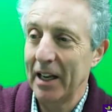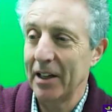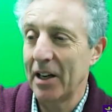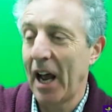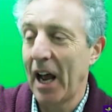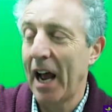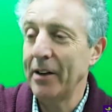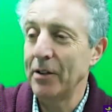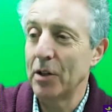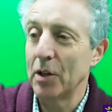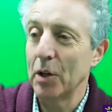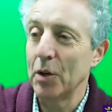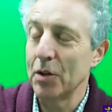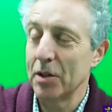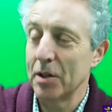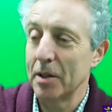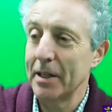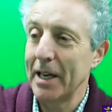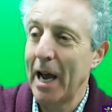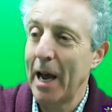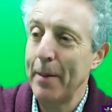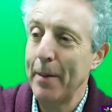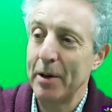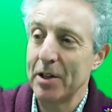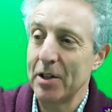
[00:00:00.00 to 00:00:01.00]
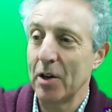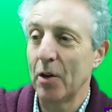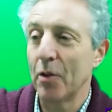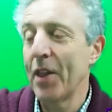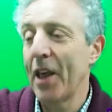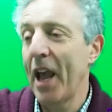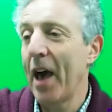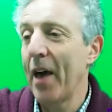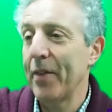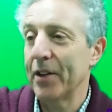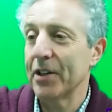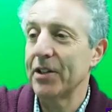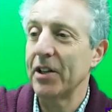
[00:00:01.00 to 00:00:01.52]
and do some damage on
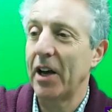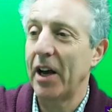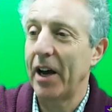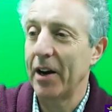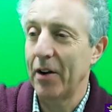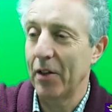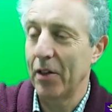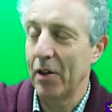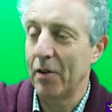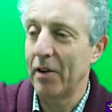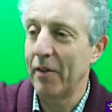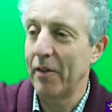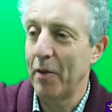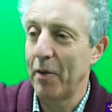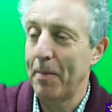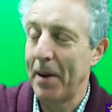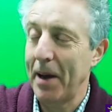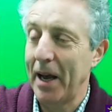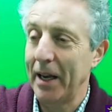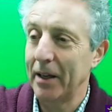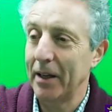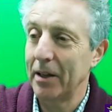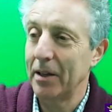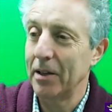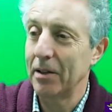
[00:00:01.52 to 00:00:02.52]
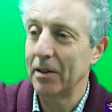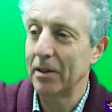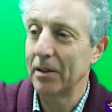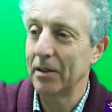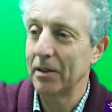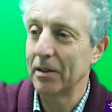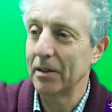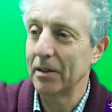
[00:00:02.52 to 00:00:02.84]
the other side of the riverbank.